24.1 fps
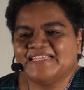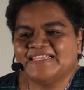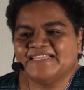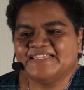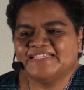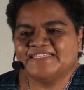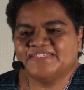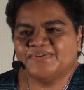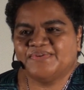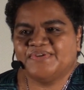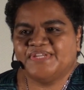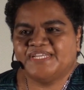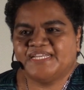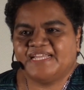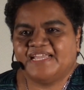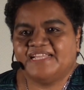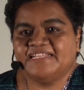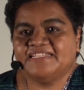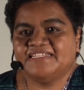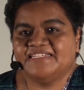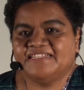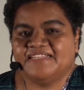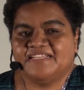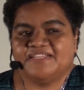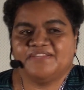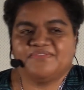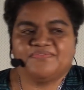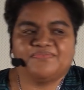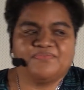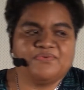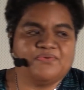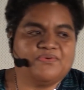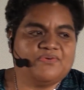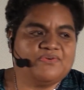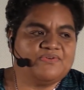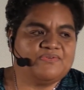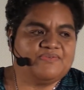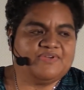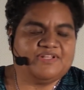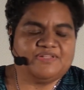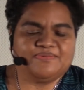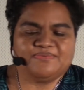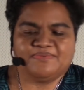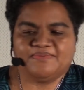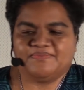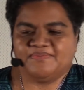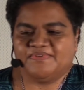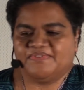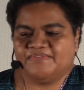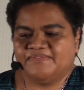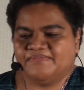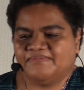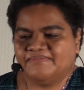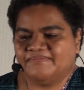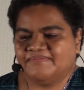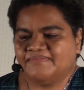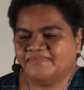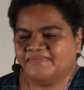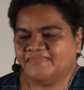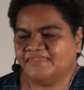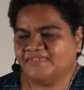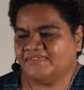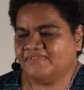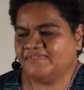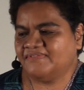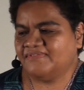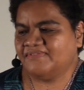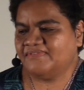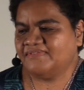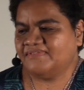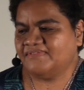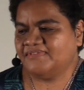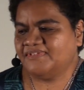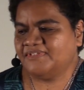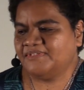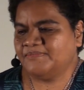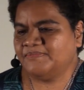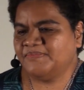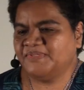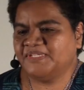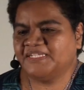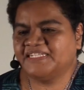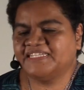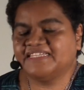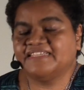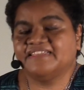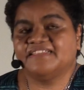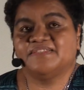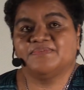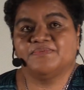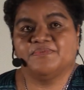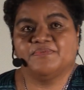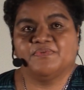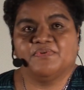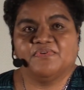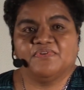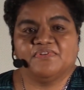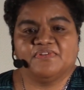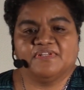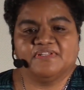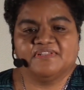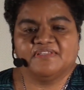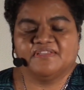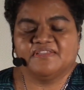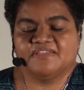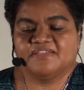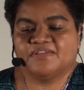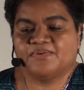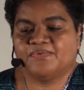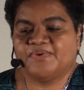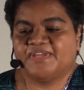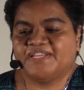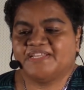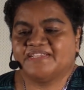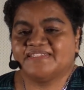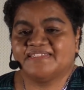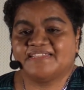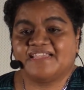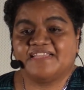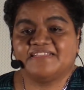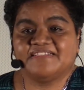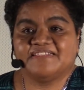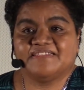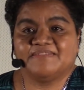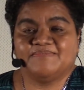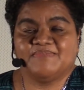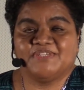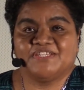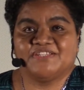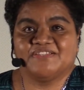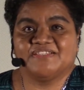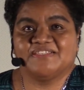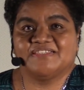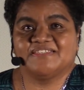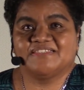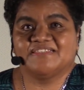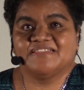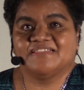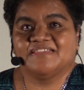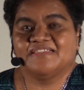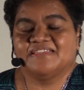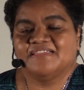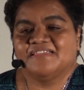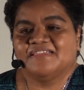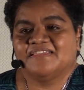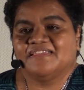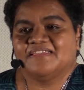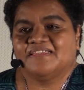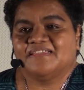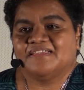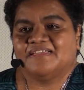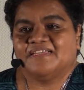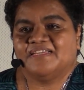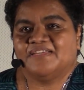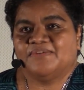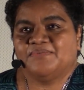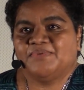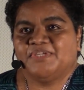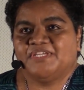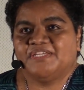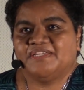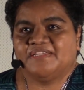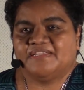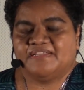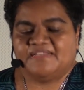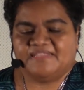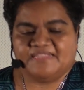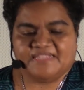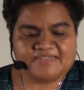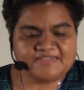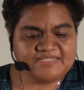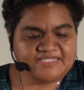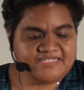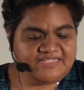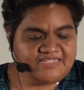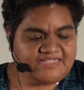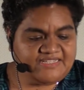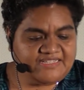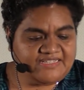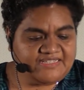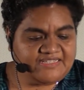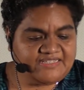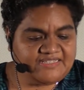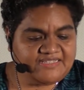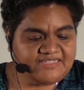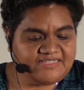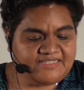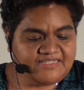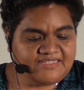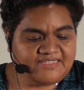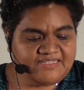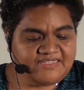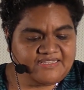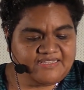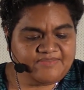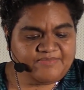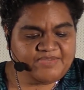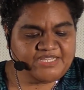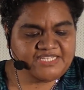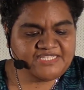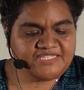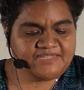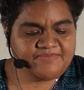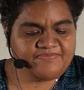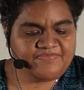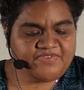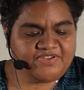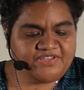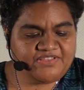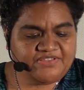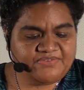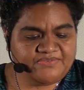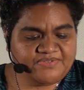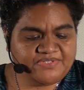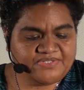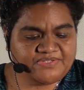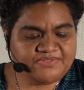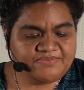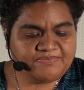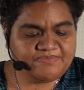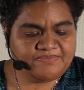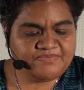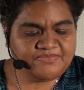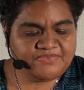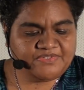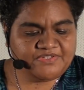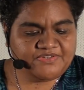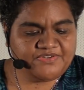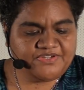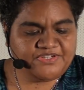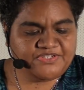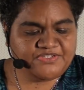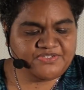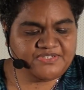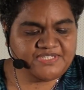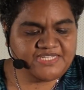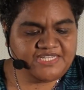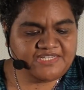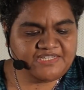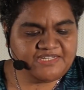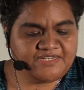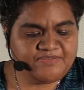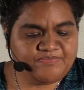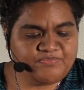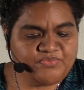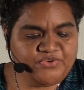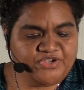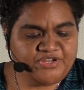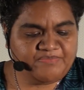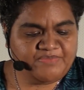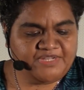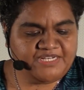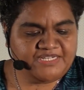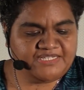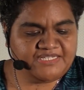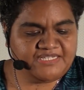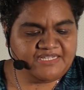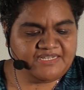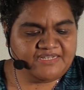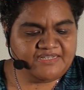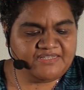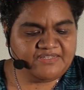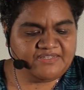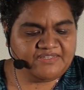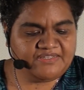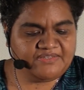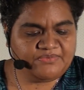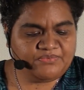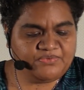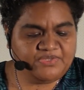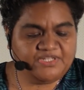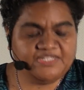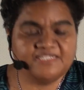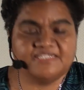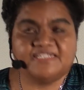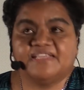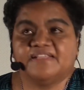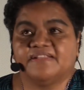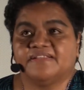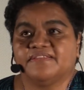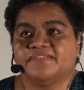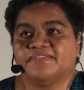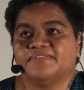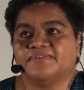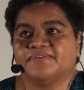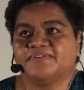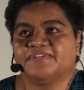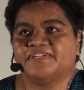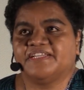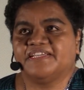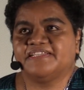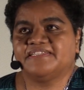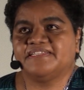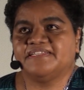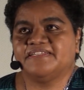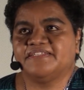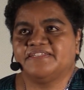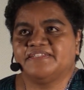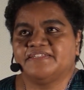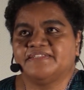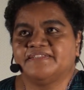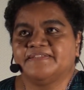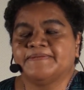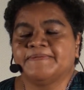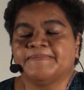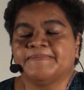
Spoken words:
so in 1984, while we were kids, we were all quite excited because we heard that my stepfather was going to take an appointment in the World Health Organization